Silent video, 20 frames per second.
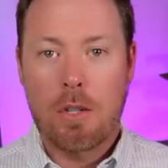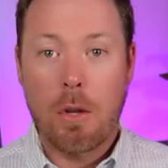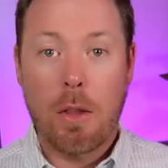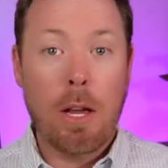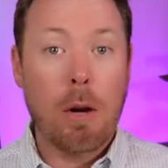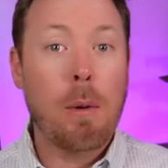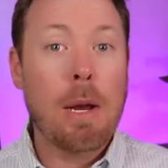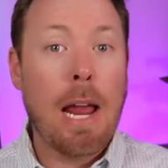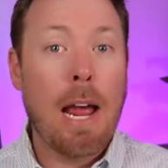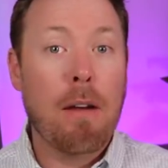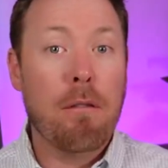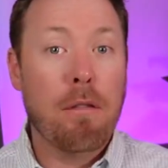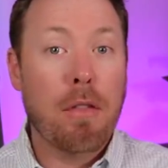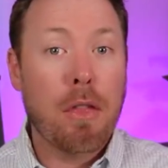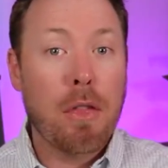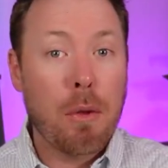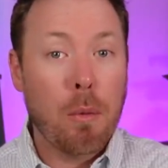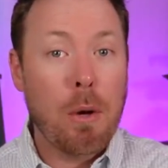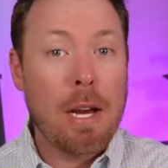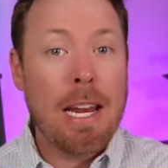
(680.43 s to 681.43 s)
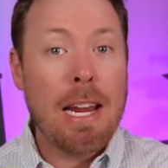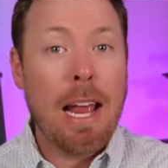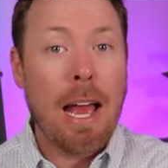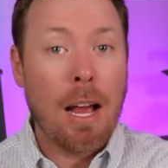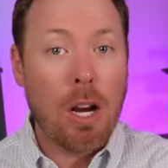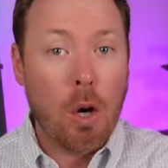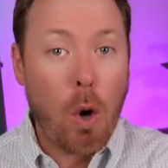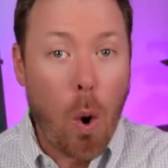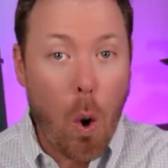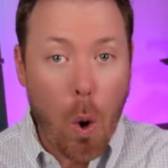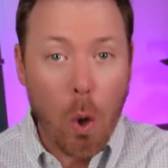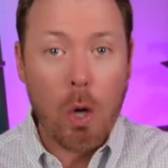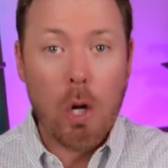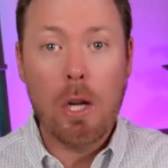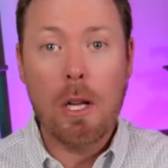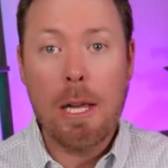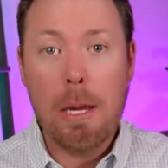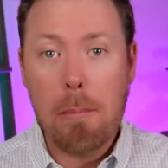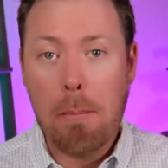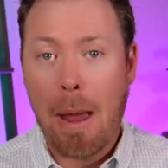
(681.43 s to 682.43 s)
So there we have 3
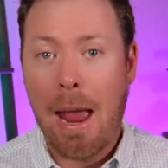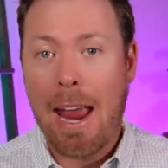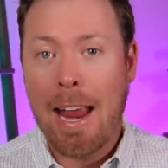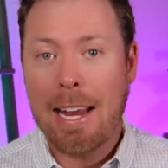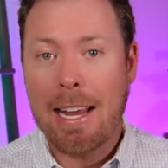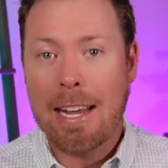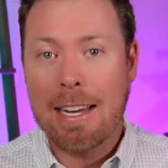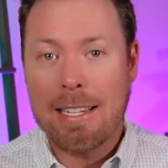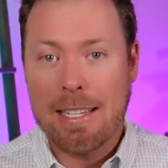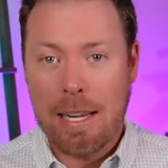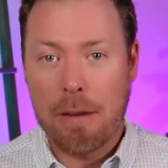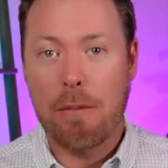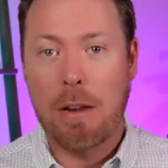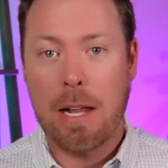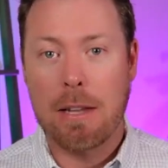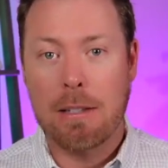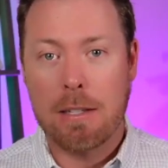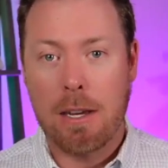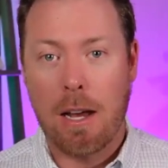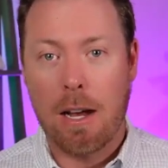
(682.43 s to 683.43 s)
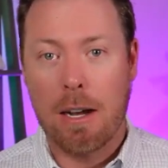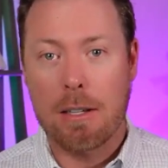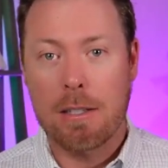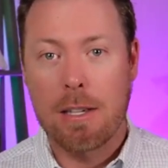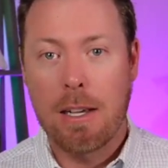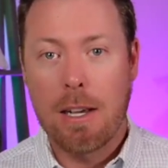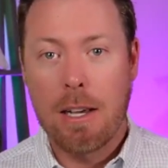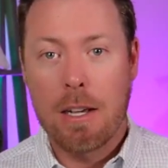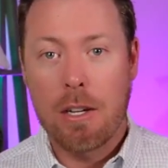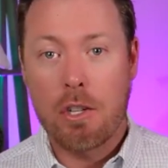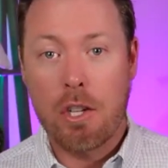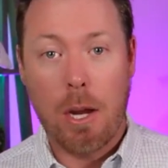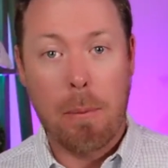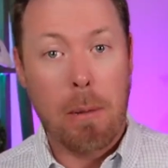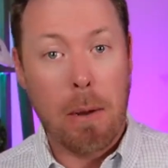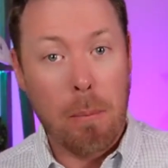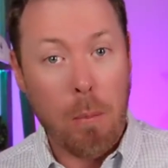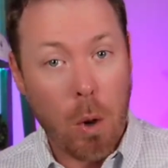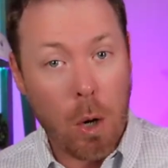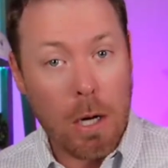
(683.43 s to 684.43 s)
quarterly paying dividend stocks.
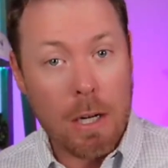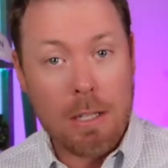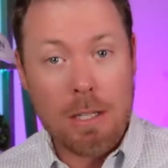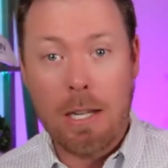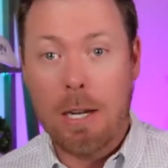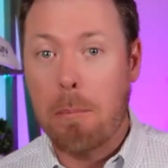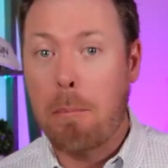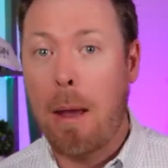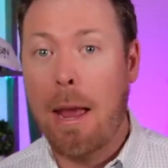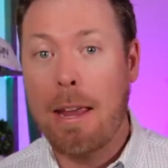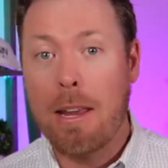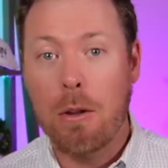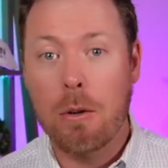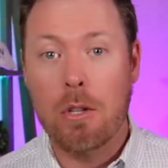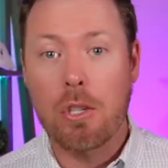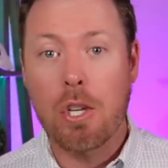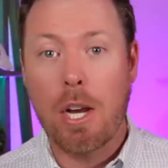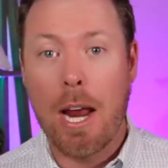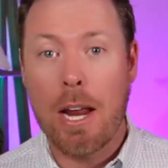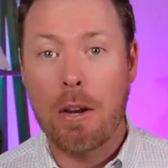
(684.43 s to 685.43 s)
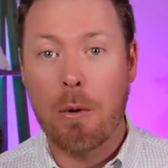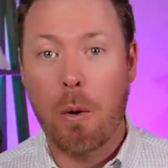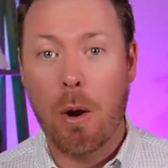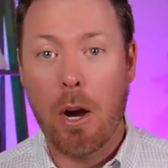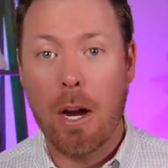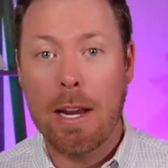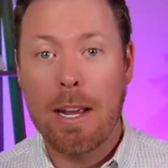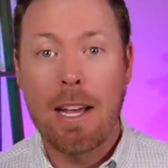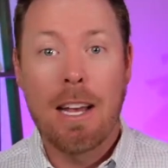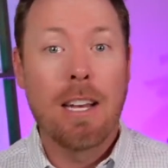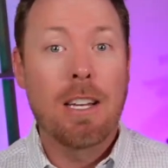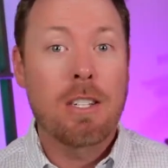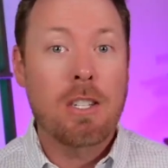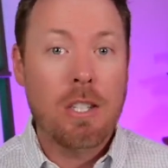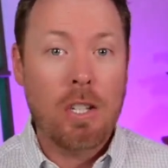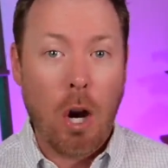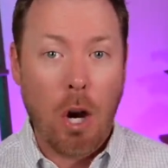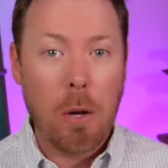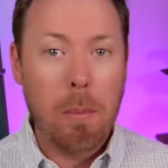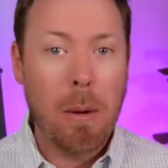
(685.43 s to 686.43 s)
JP Morgan's going to pay you in January,
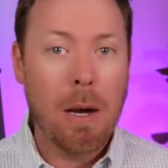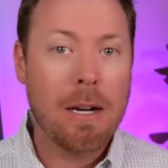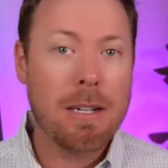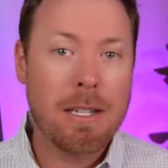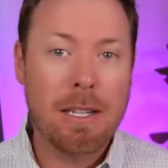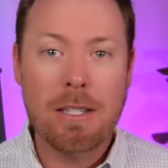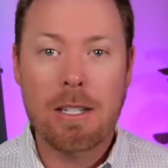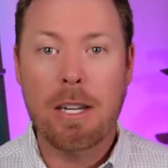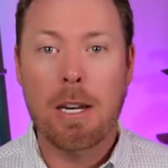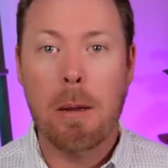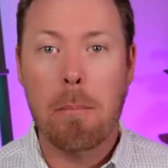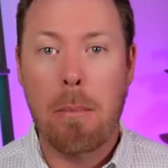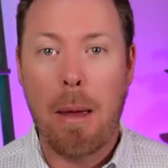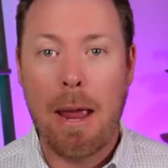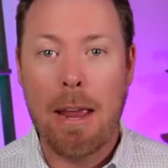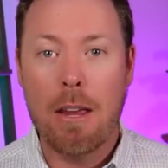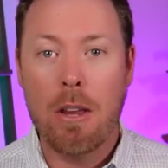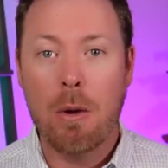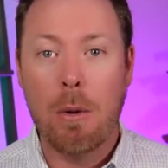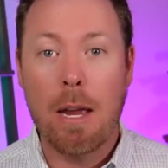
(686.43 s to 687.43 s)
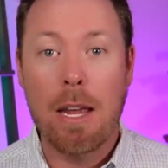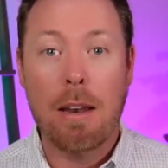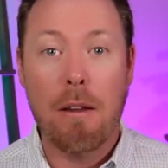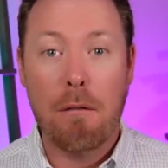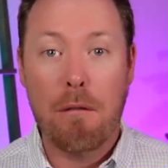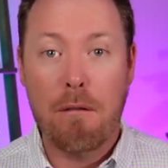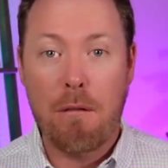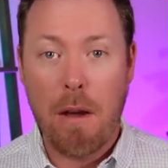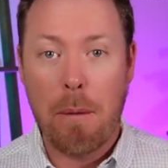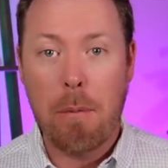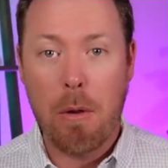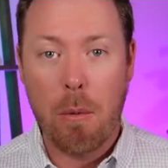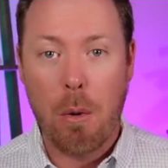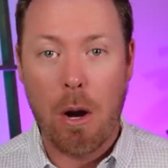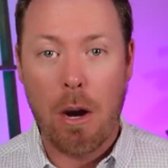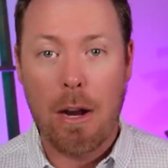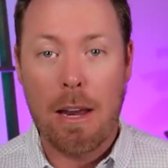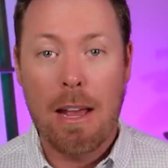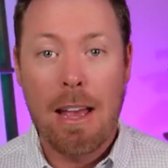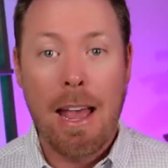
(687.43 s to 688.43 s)
Starbucks is going to pay you in
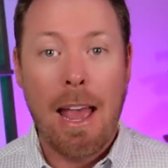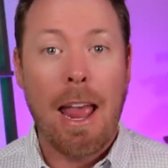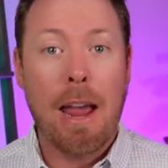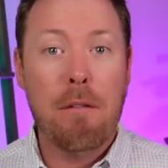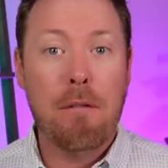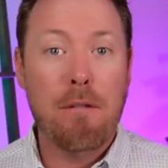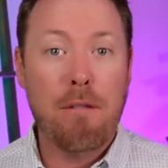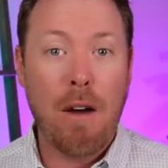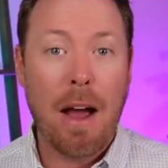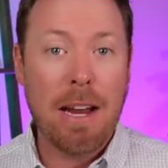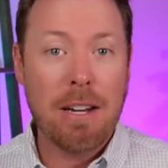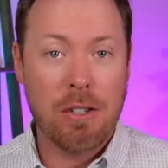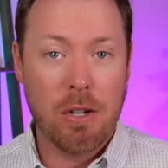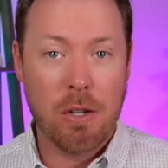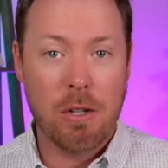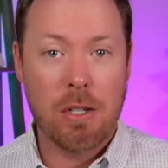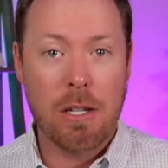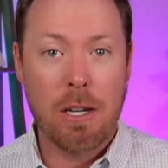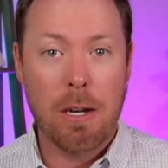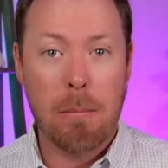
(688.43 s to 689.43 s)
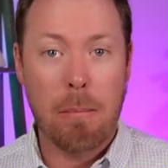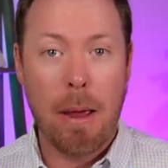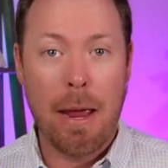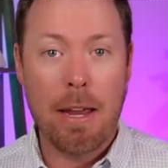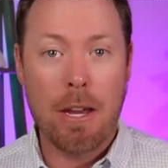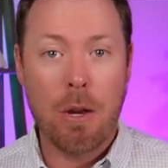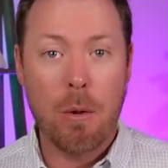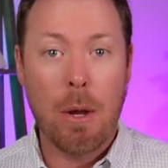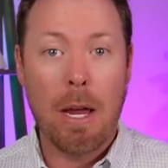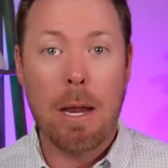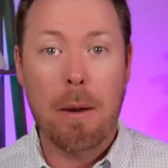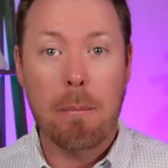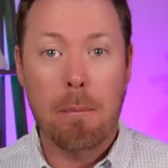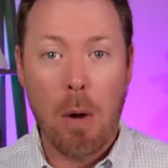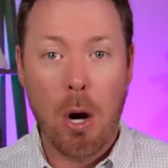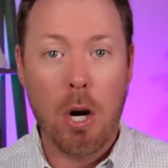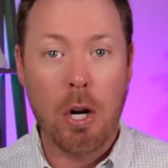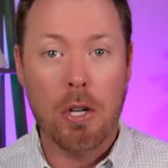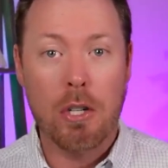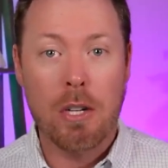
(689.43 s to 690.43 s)
February, and Pfizer is going to pay you in
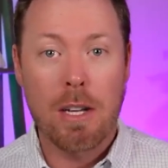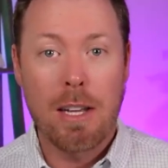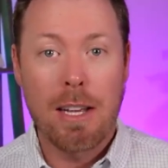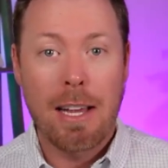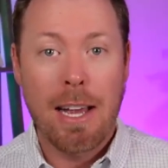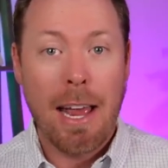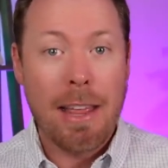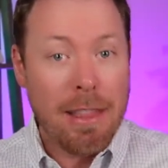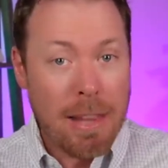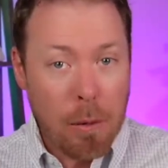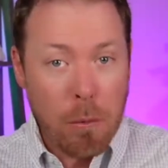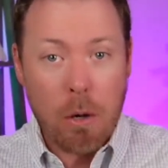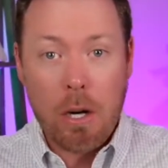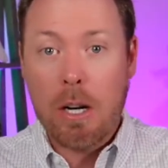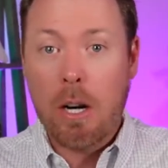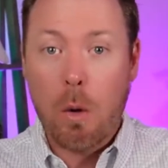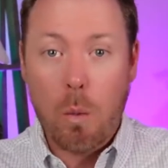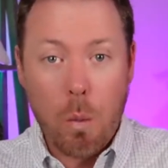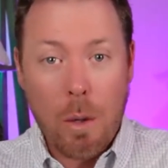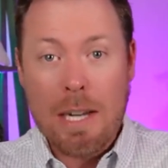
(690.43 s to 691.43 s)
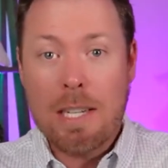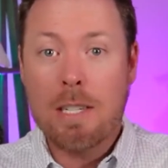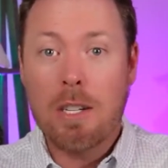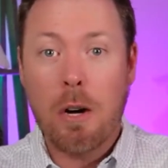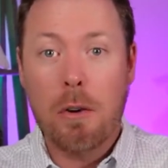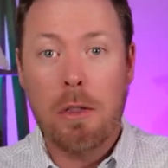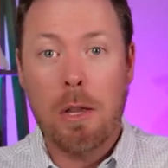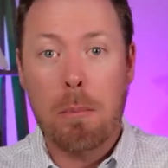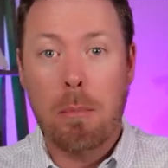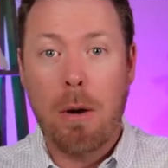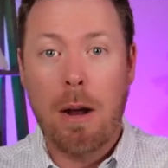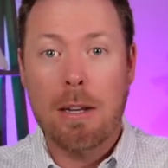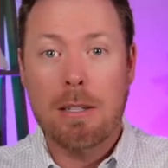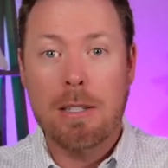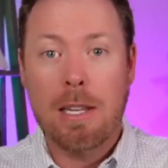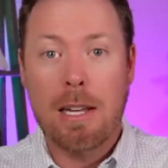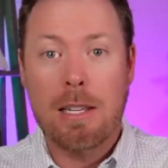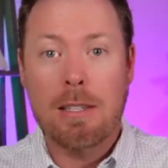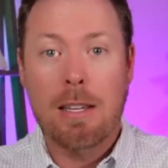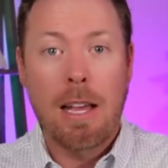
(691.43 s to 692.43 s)
March. And then we're going to restart the
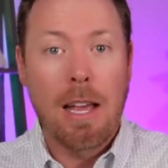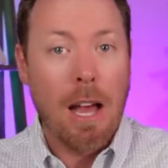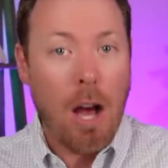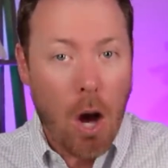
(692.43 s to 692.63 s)
process